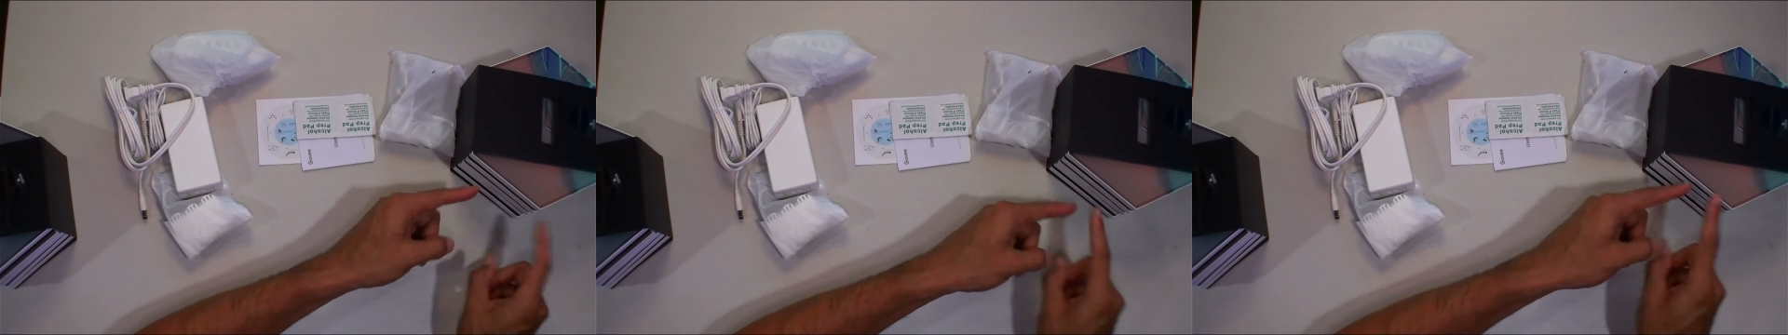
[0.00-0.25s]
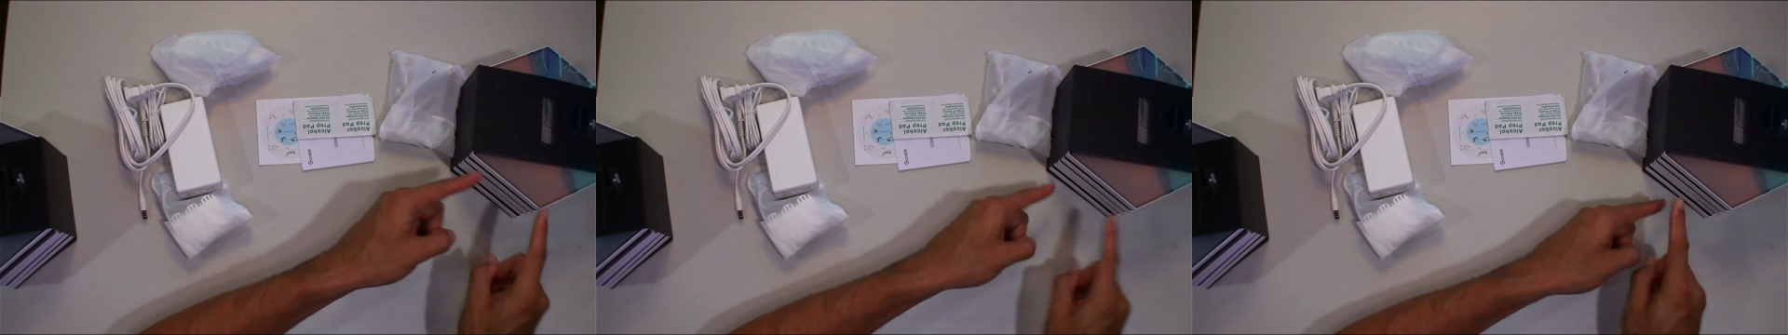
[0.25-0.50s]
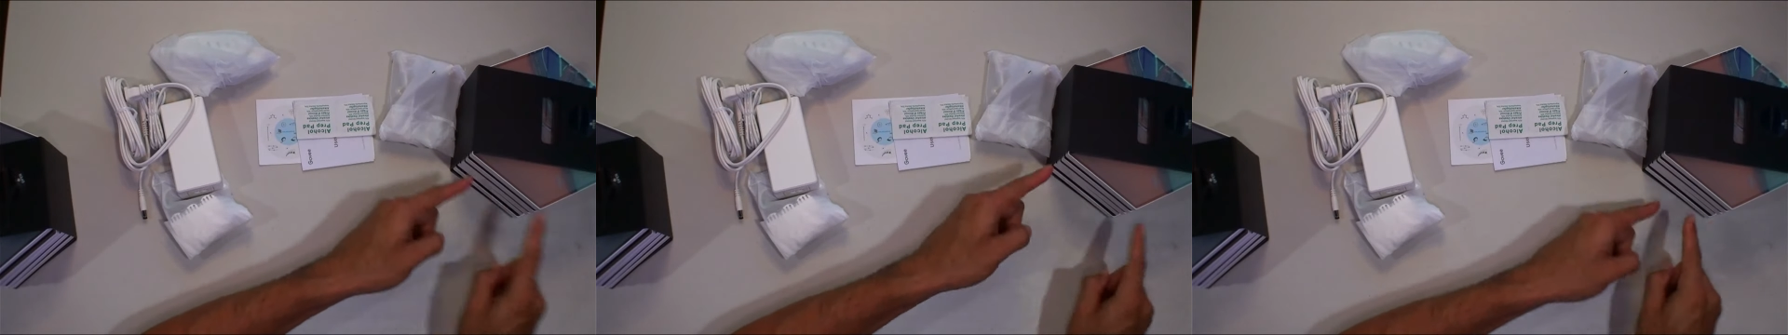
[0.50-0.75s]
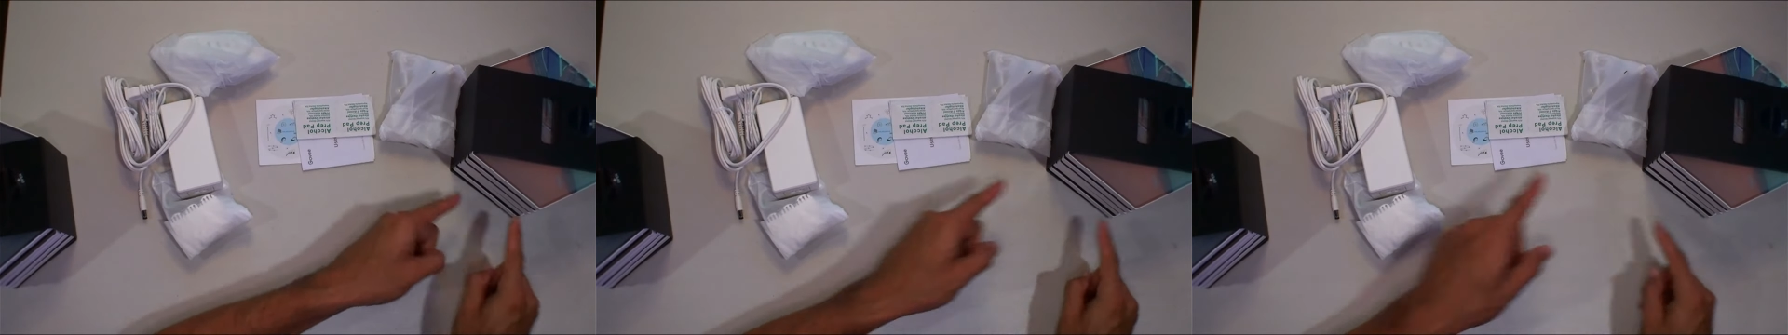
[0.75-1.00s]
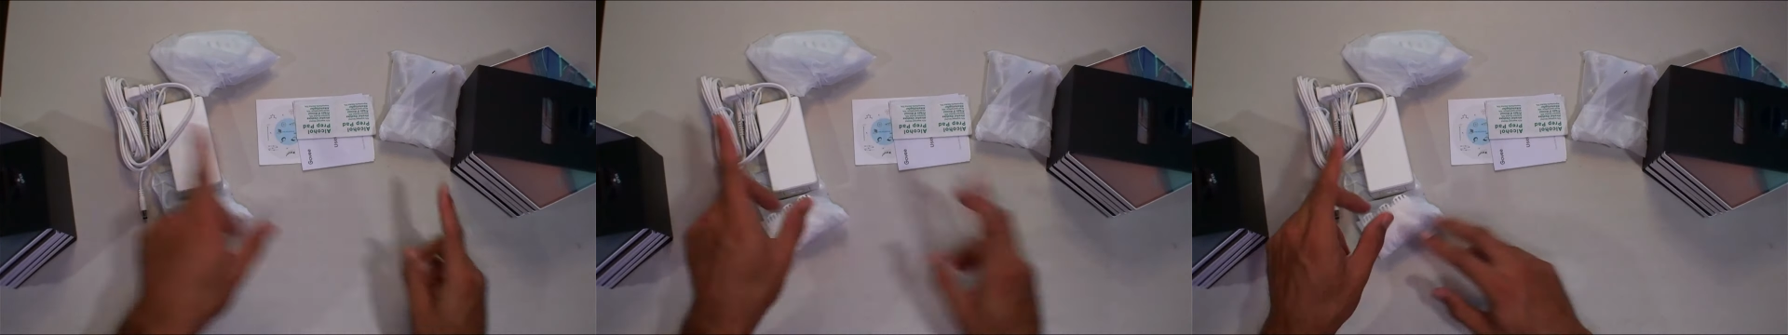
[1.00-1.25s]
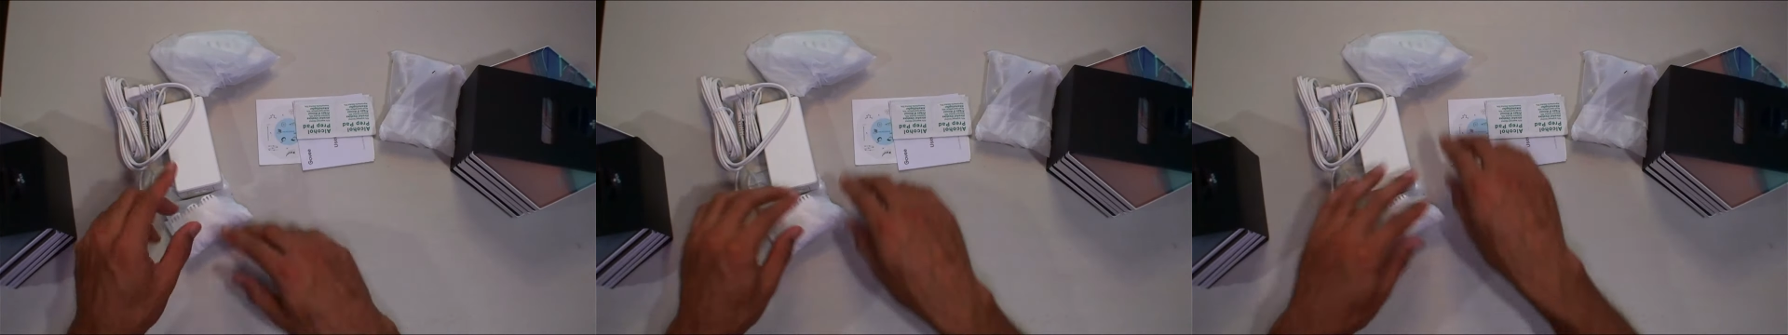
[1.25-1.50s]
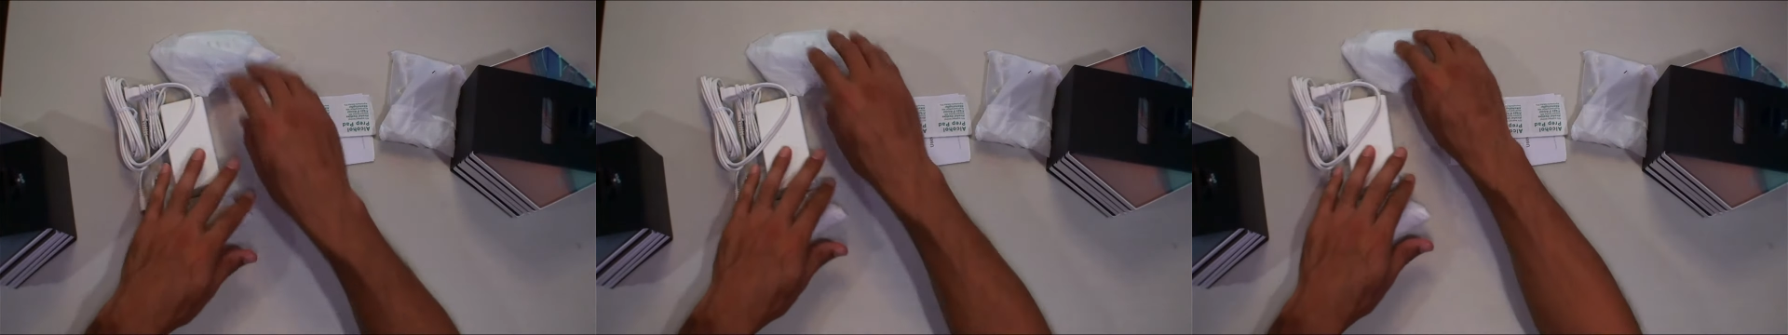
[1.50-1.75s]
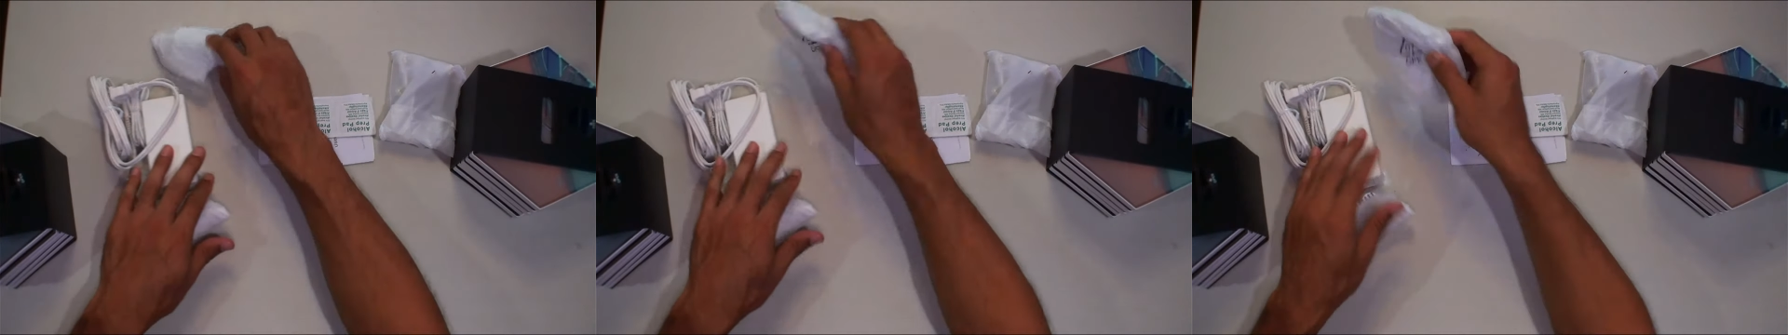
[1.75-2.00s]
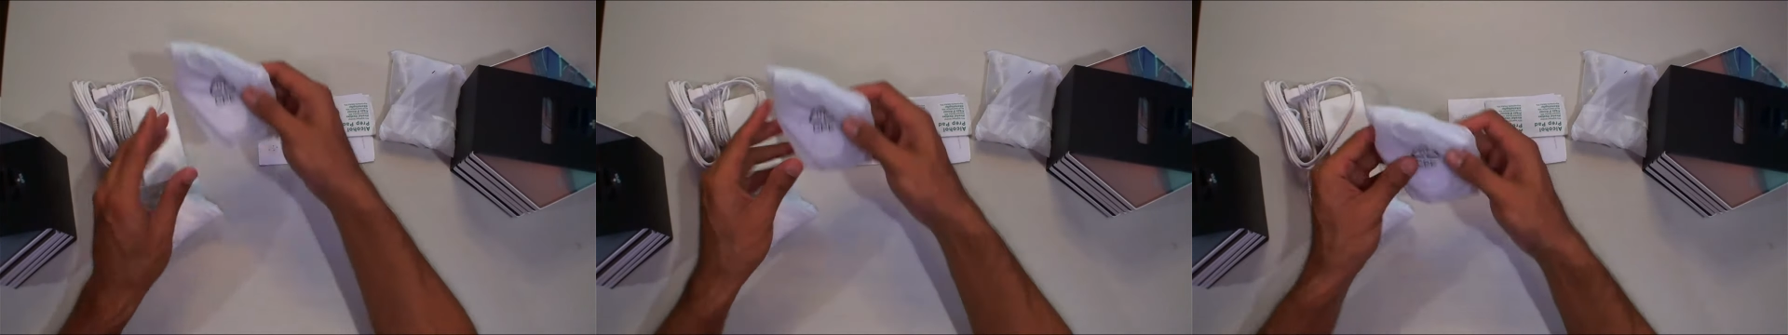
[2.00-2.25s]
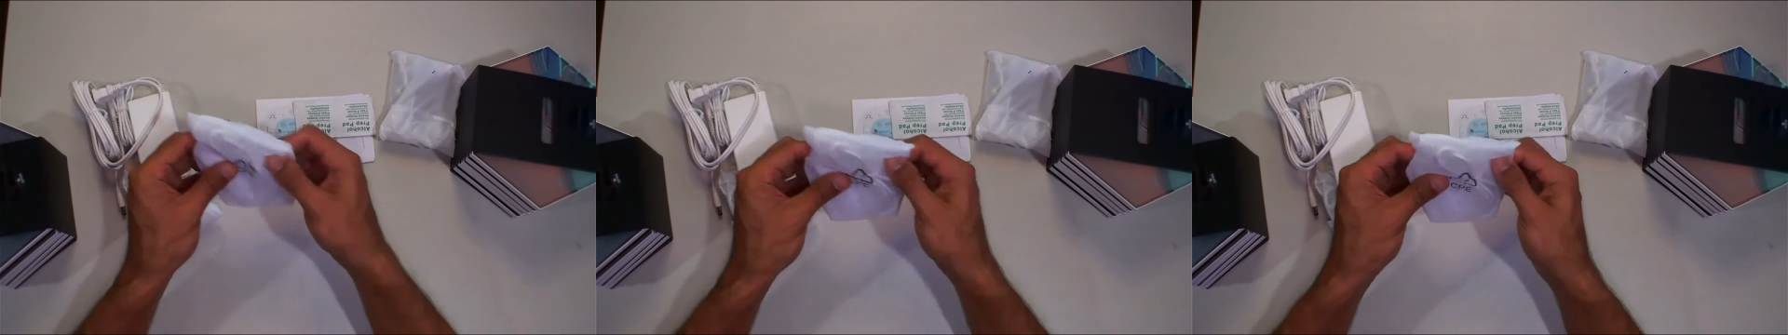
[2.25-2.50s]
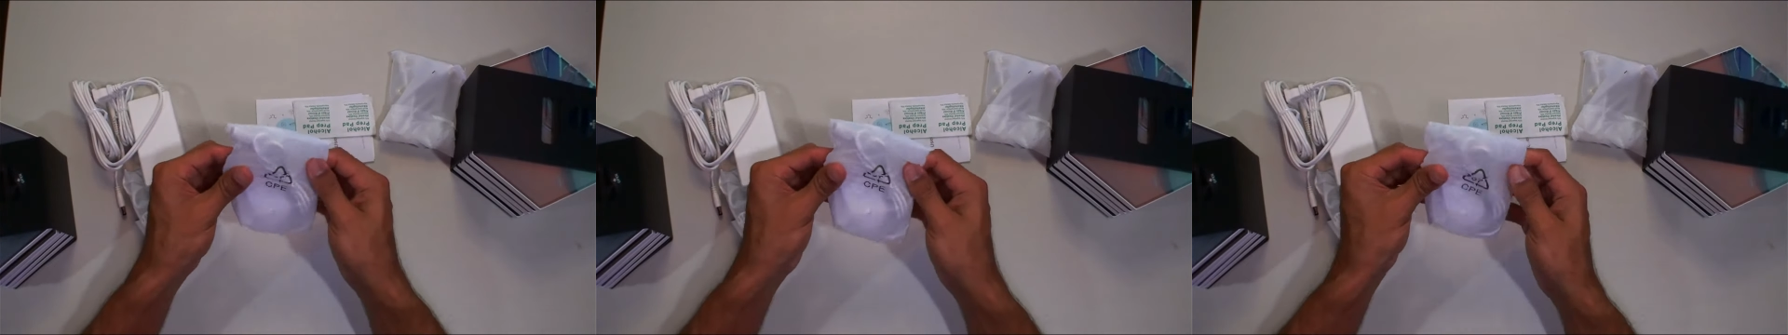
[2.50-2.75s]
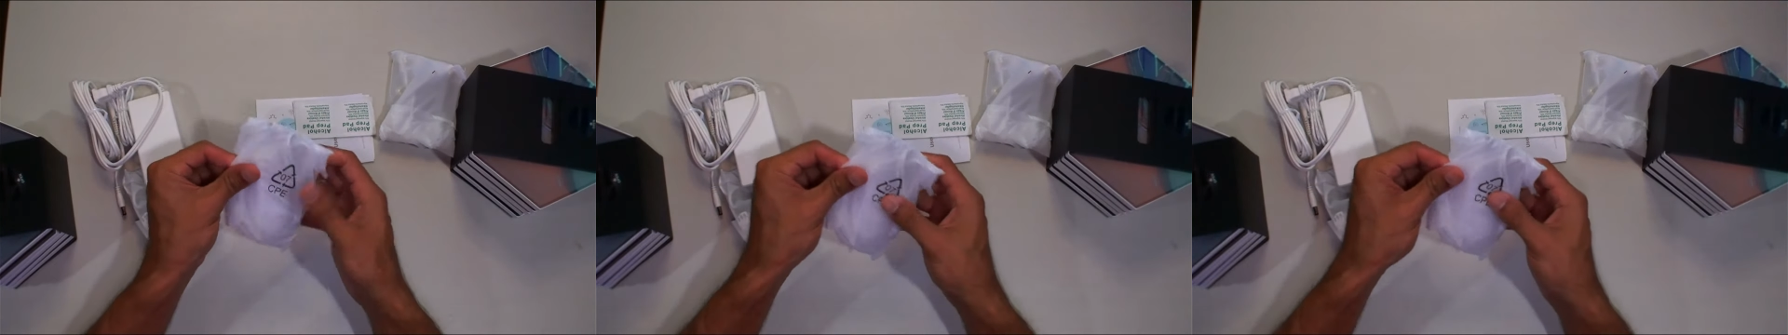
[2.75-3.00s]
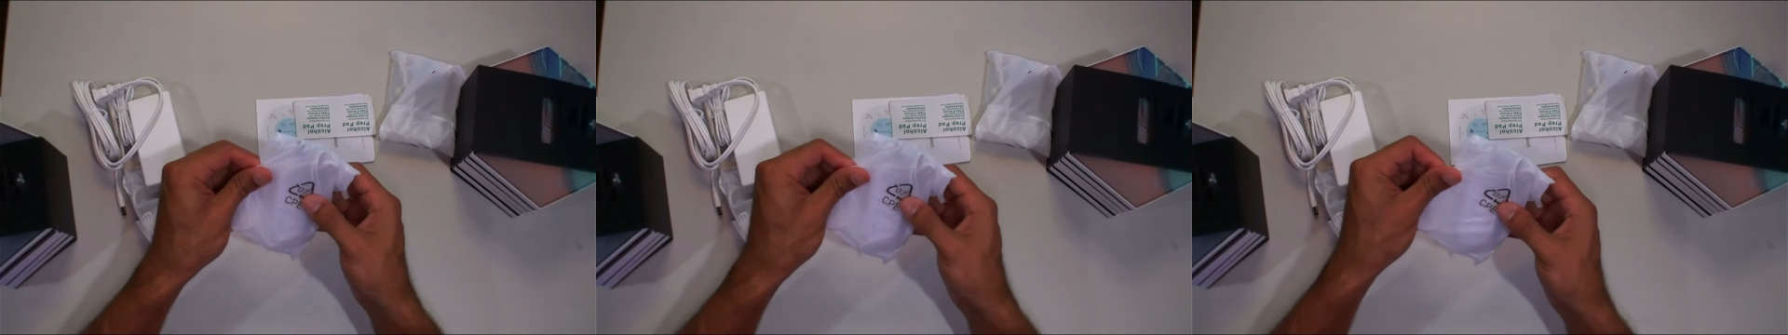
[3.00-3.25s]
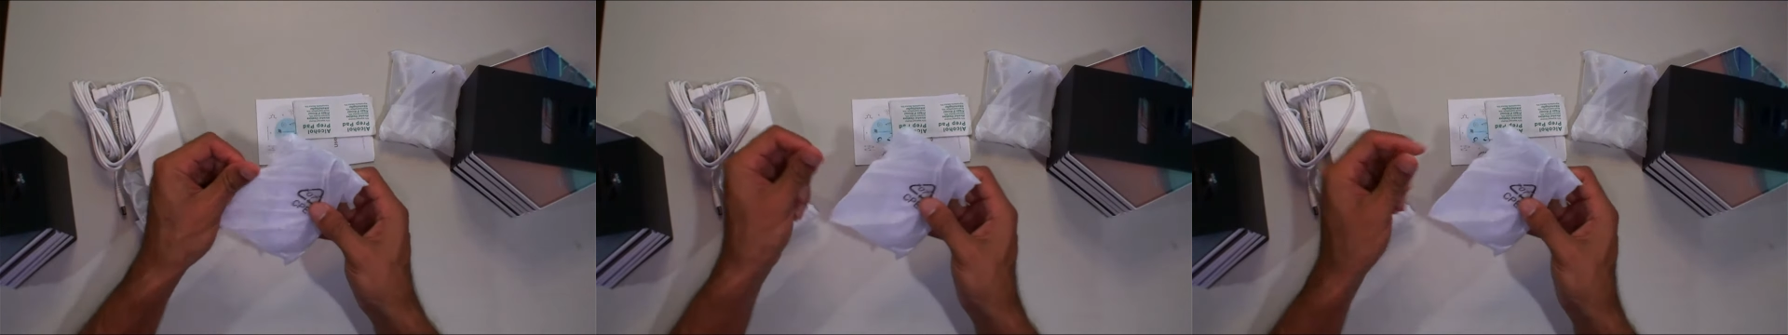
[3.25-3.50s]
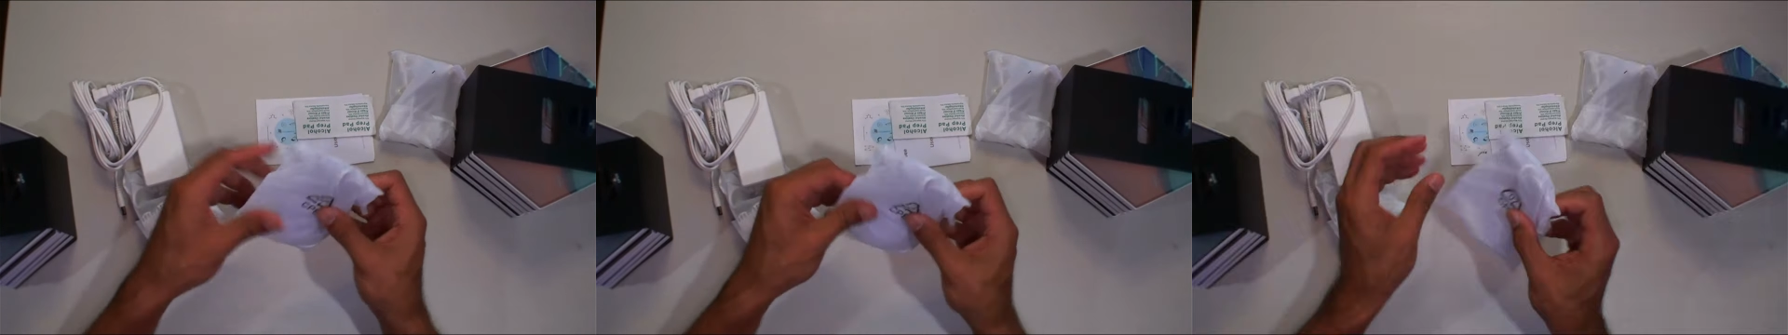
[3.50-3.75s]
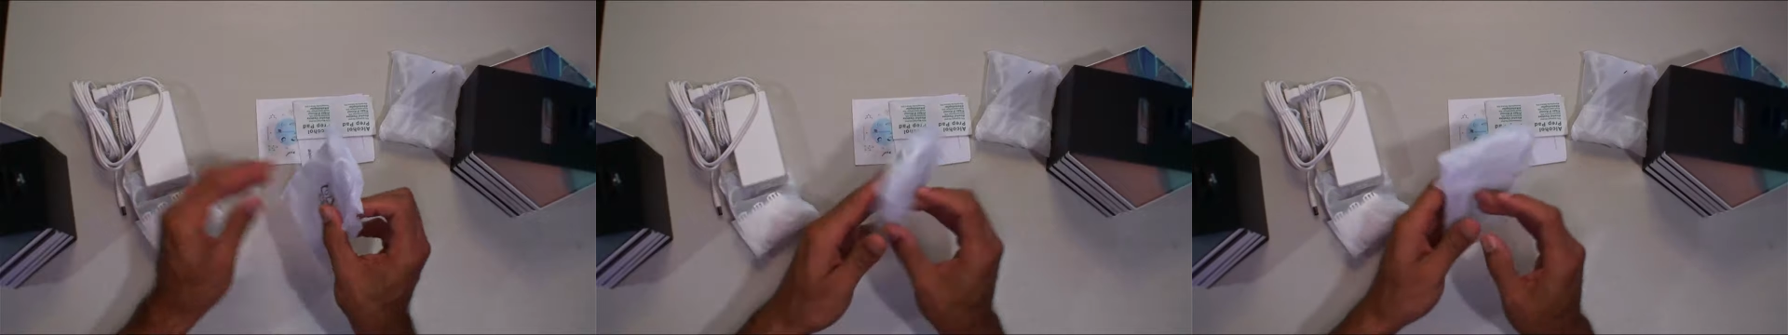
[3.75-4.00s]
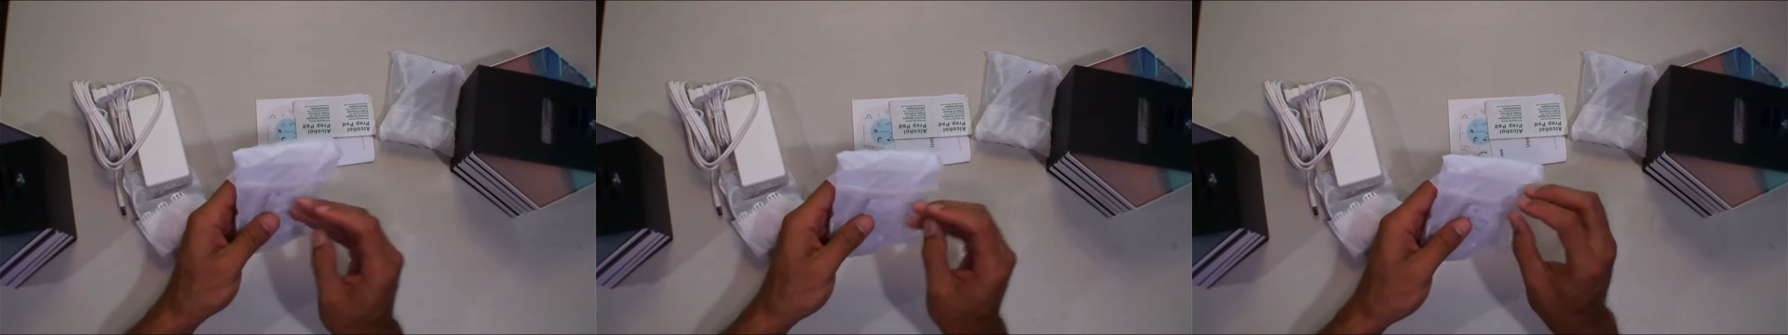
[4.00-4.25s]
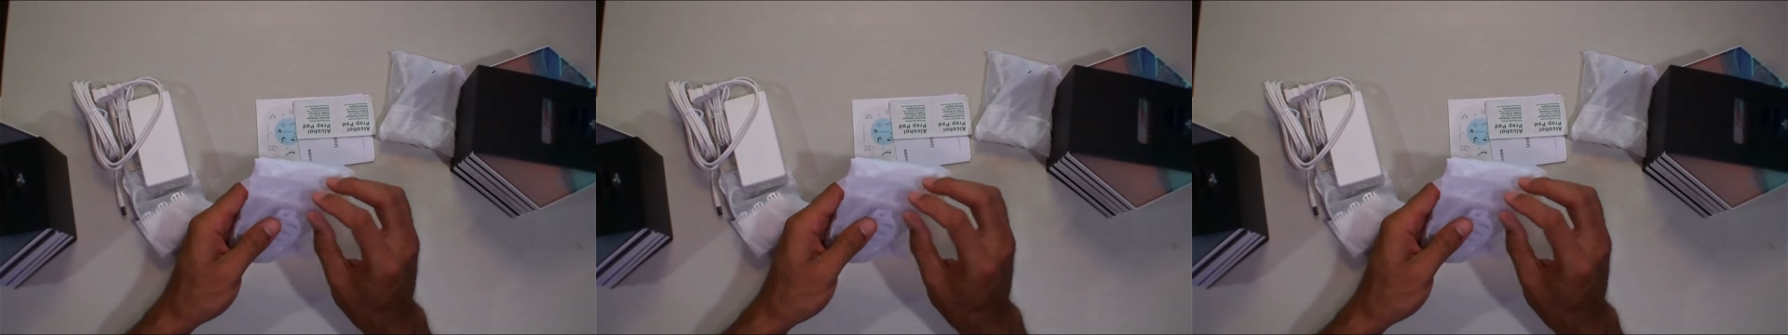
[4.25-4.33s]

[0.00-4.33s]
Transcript: (no speaker visible)